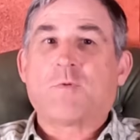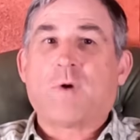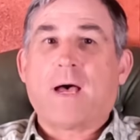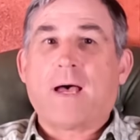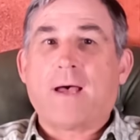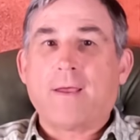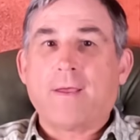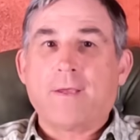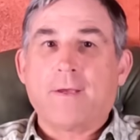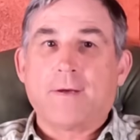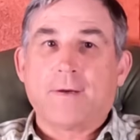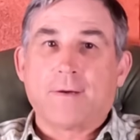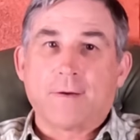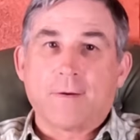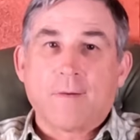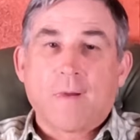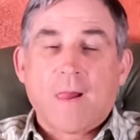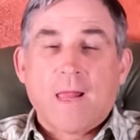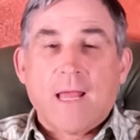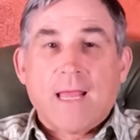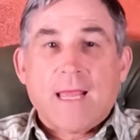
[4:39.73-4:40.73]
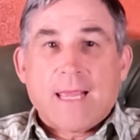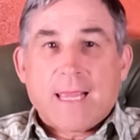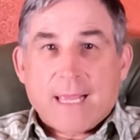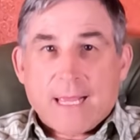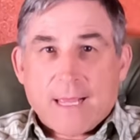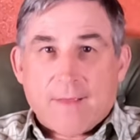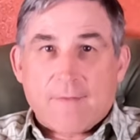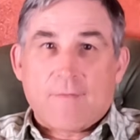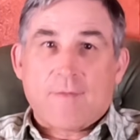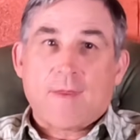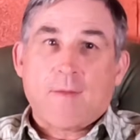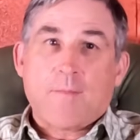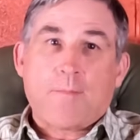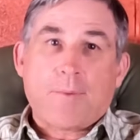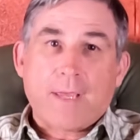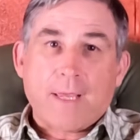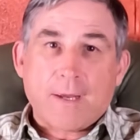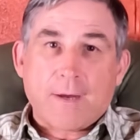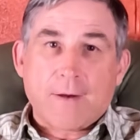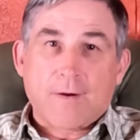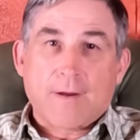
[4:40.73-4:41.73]
while you're in the
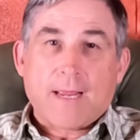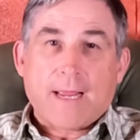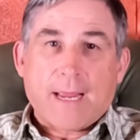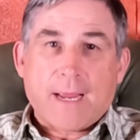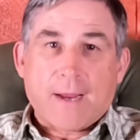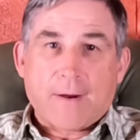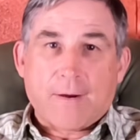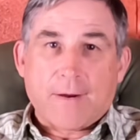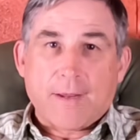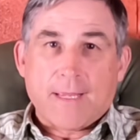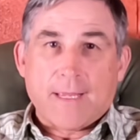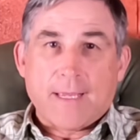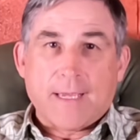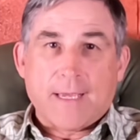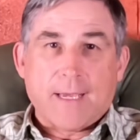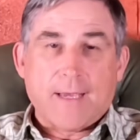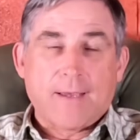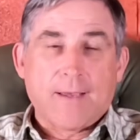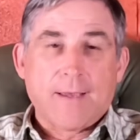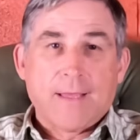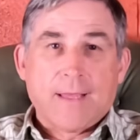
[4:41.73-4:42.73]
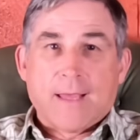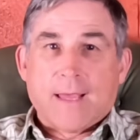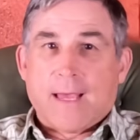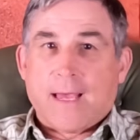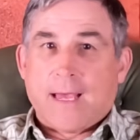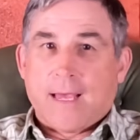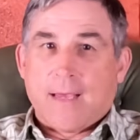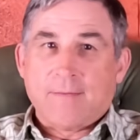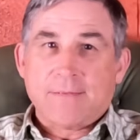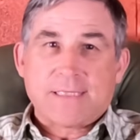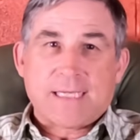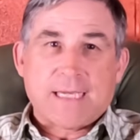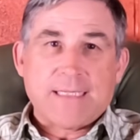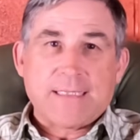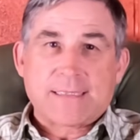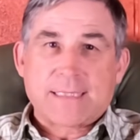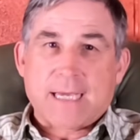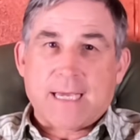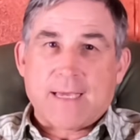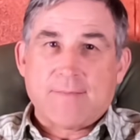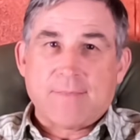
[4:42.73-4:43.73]
pier area, St.
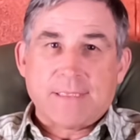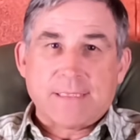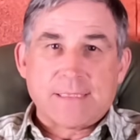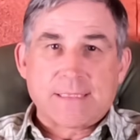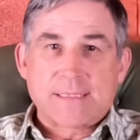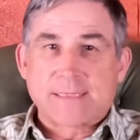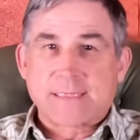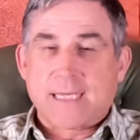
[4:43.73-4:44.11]
Simon's